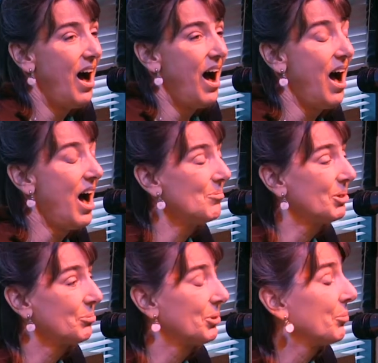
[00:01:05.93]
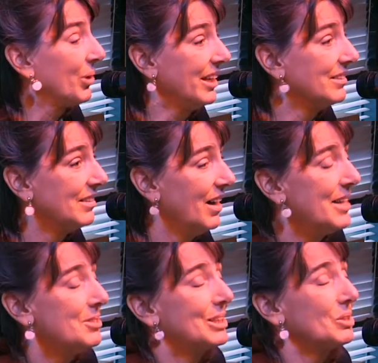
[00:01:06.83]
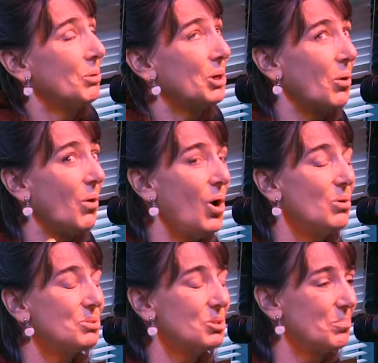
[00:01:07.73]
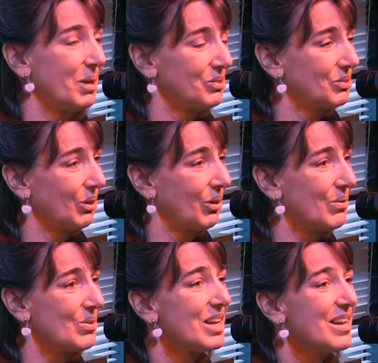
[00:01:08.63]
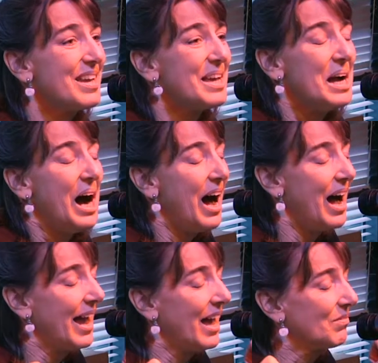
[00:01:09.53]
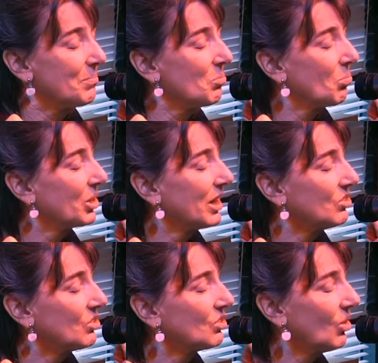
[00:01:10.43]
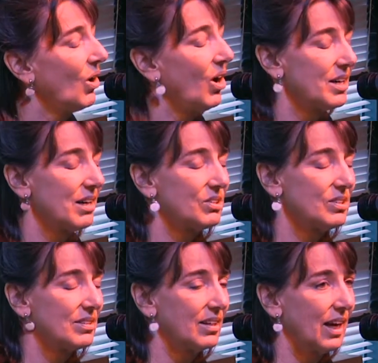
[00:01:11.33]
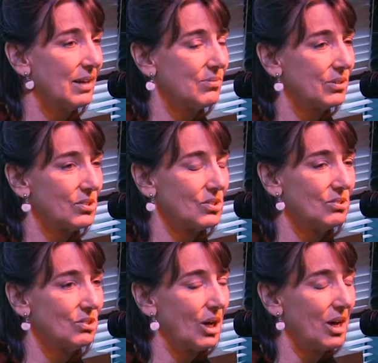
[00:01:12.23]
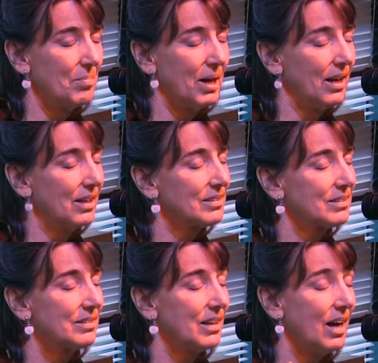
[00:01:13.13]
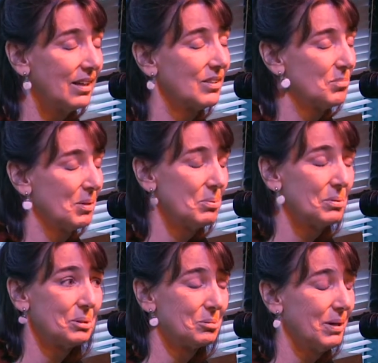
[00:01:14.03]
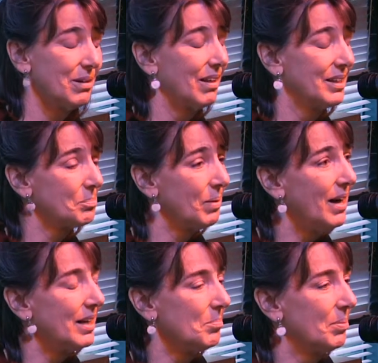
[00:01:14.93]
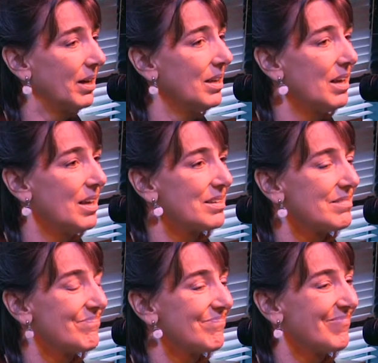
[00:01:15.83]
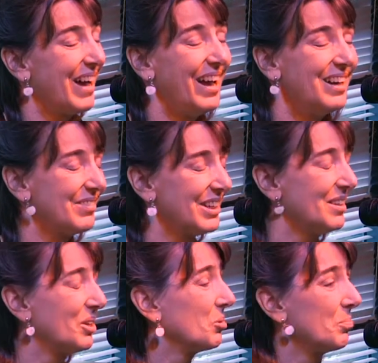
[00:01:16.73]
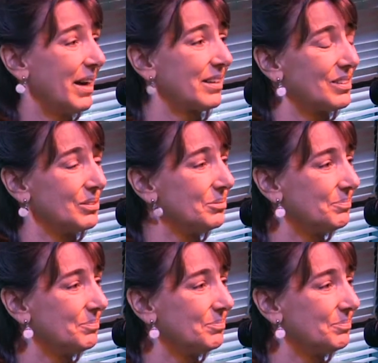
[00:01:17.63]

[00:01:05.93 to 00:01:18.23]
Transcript: I want to run away. I just want to go home to New Mexico. I have been working so hard ever since I came for this new job, and it's not good for my poor little paralyzed body, but I don't have anything to go back to.